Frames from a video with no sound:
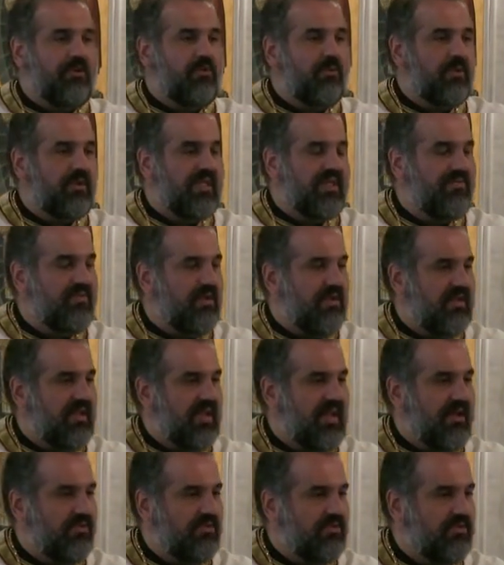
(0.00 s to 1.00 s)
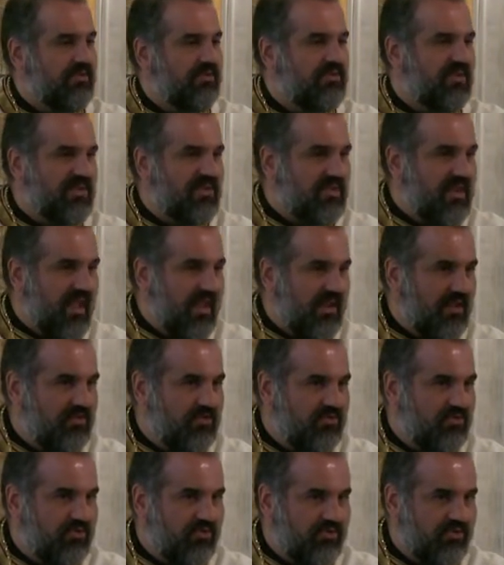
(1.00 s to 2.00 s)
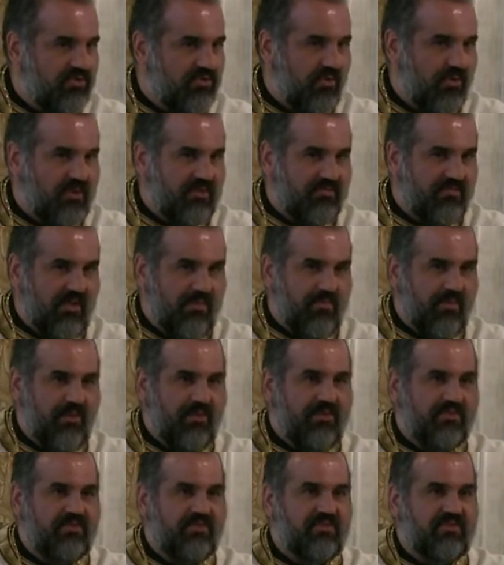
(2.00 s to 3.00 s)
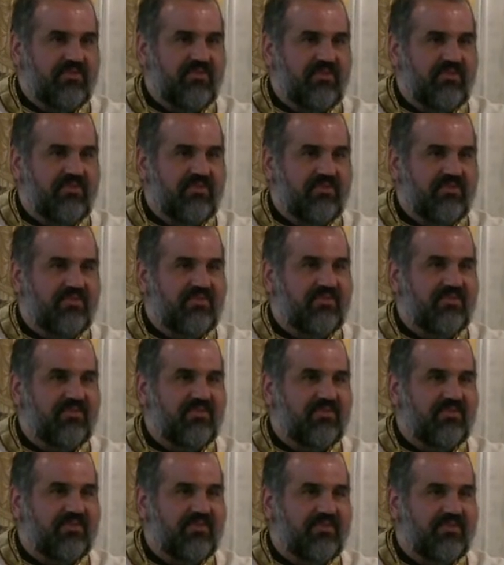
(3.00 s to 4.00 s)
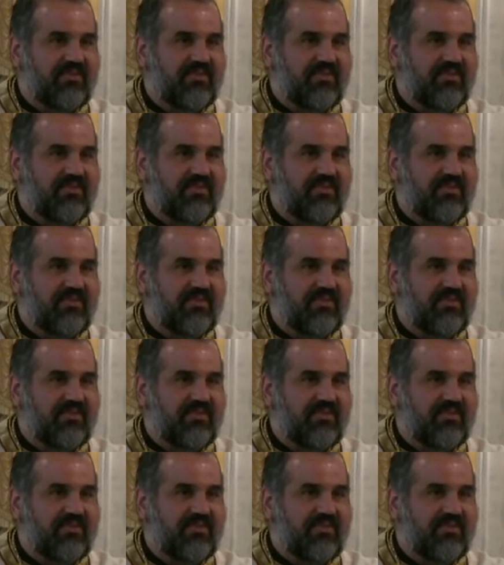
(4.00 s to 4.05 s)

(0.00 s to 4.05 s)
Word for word: and who will give an account. Today is your choice, my brothers and sisters.